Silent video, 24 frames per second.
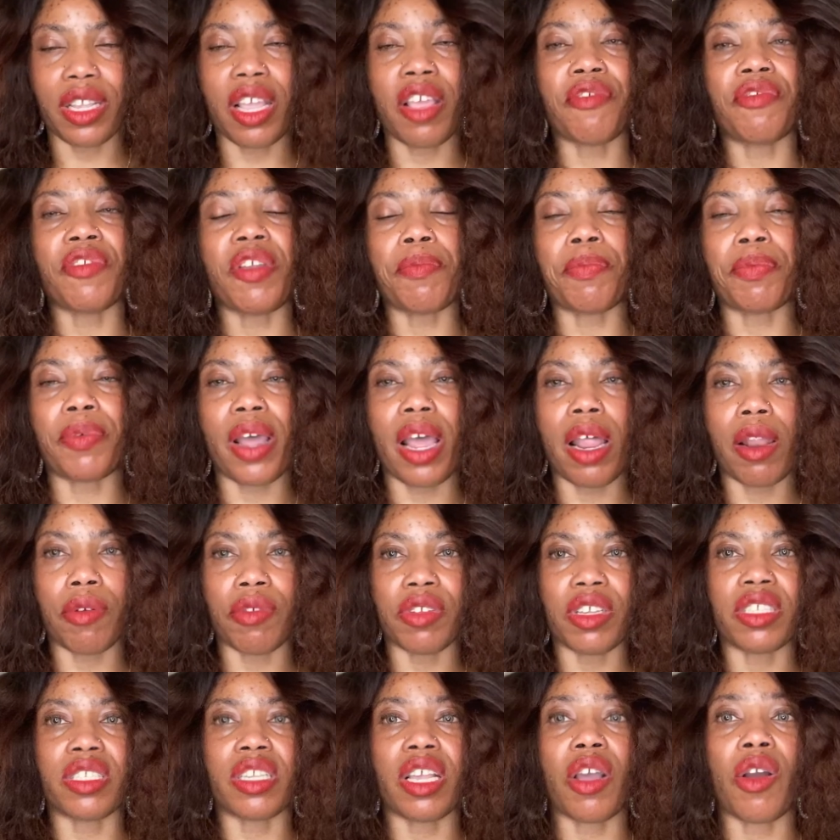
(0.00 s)
Evening
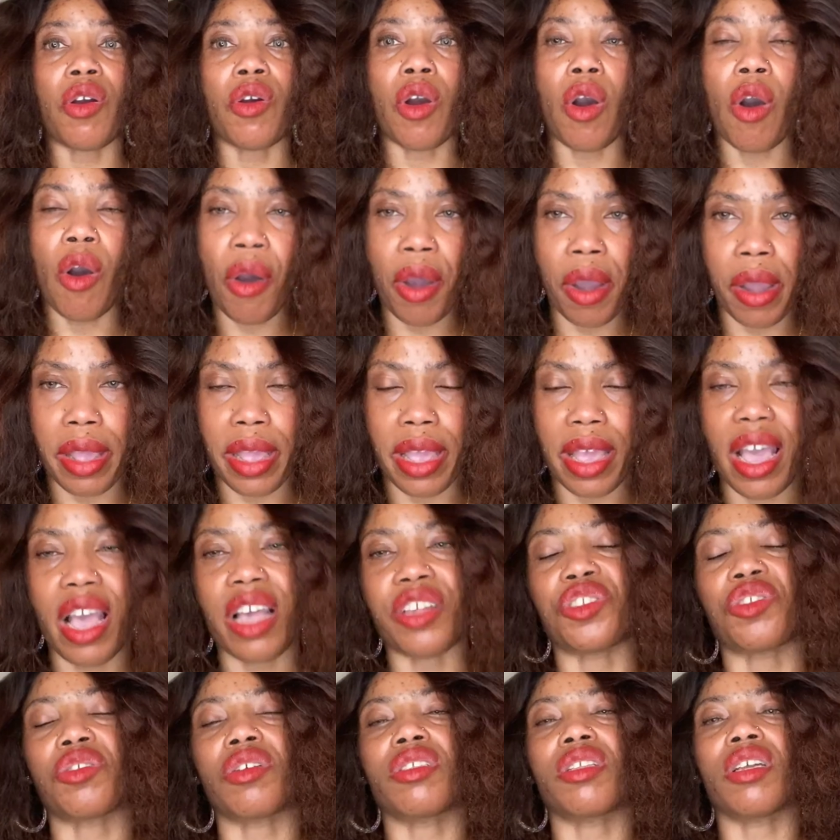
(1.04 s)
primrose is an oil
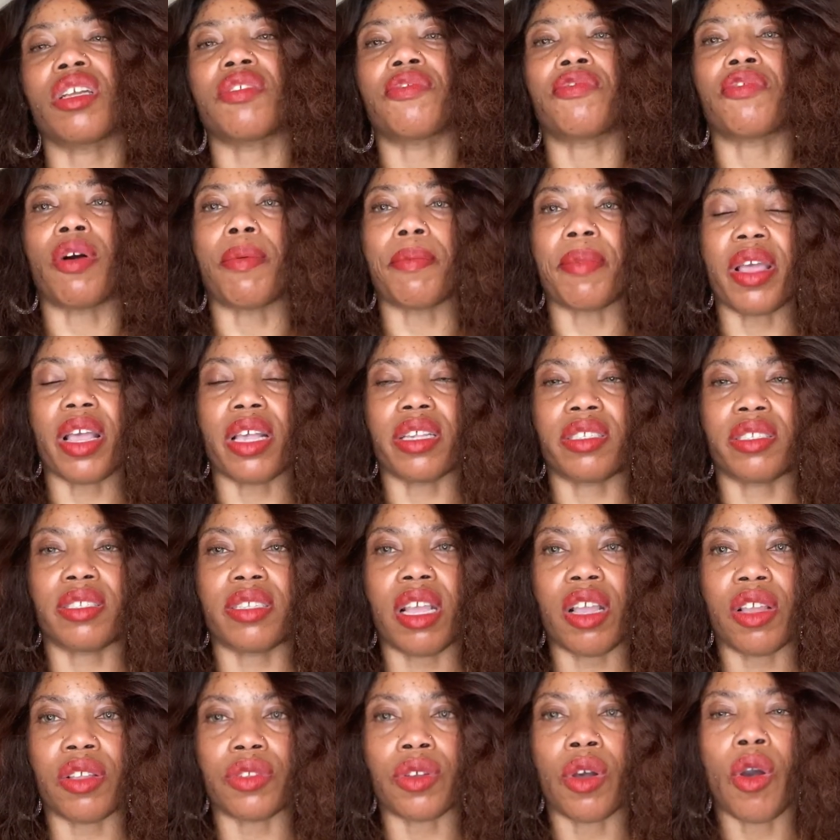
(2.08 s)
extracted from a
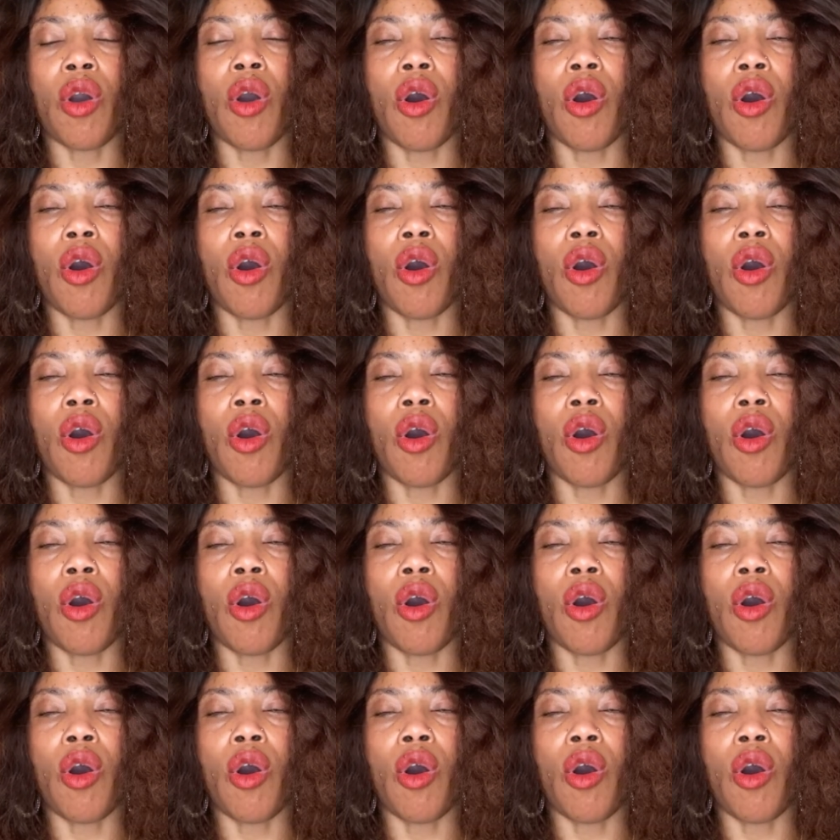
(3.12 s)
seed